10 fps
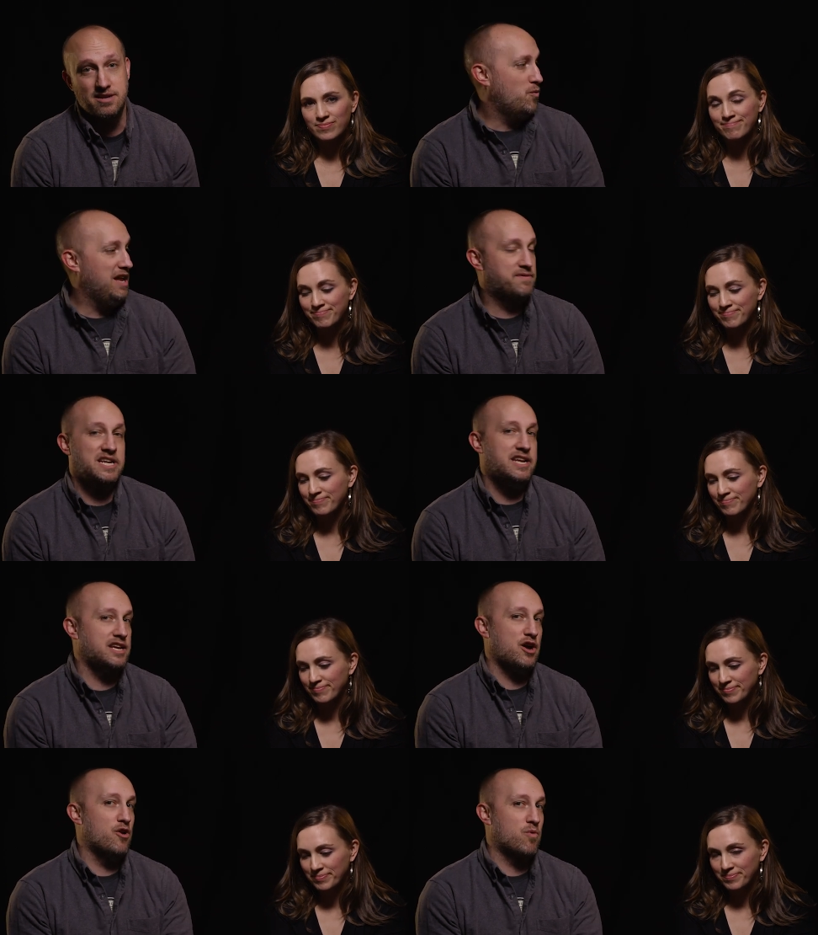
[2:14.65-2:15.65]
Speaker 1: We have seen
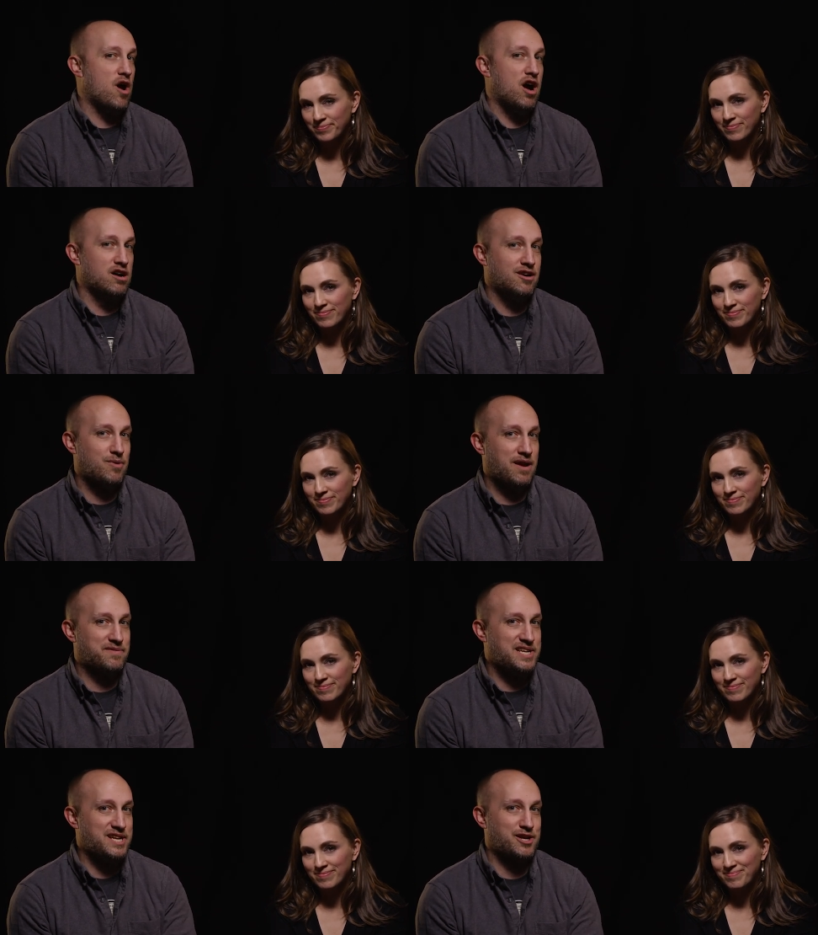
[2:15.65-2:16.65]
it go wrong. We
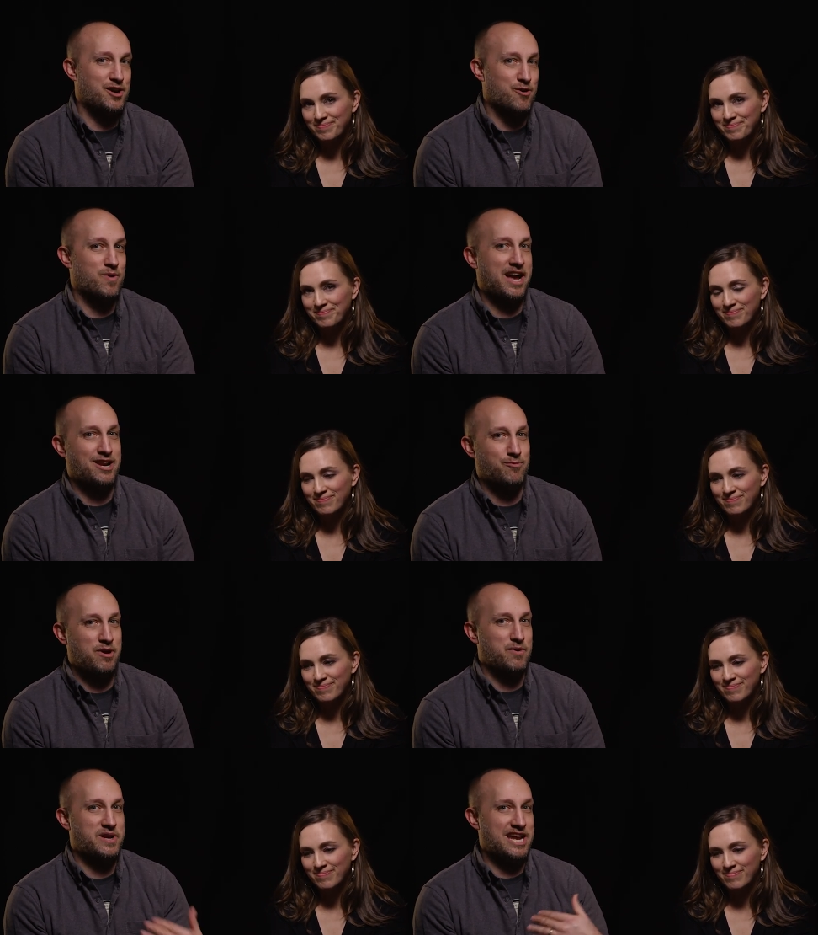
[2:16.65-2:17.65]
have seen it go right.
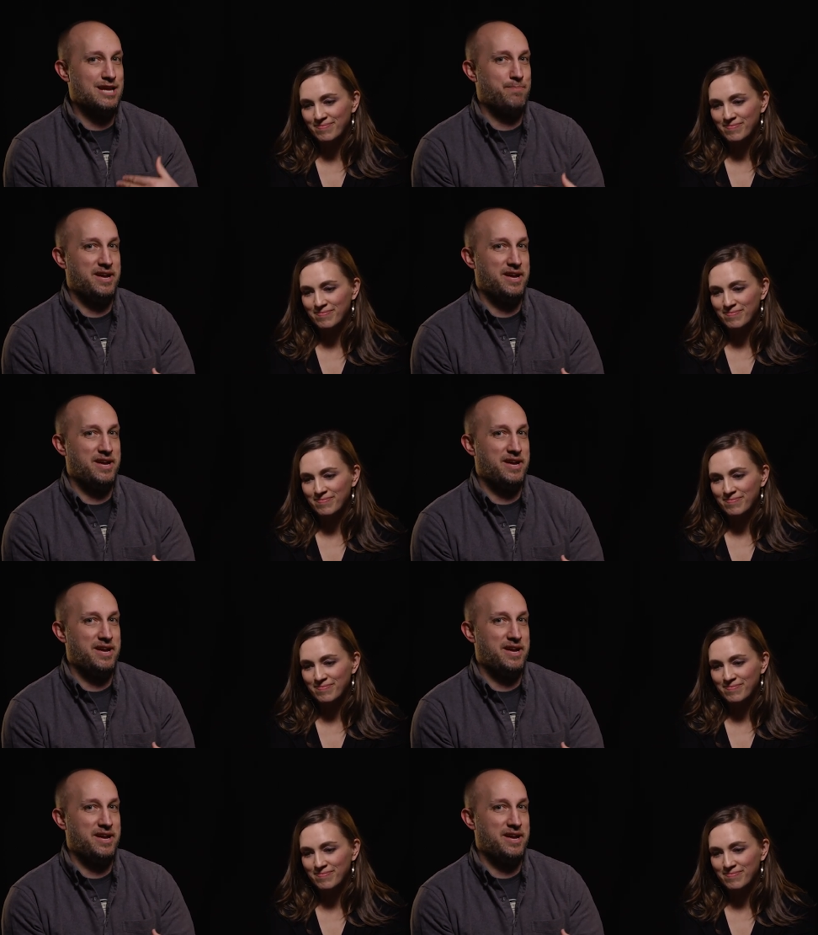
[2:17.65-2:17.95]
We were guinea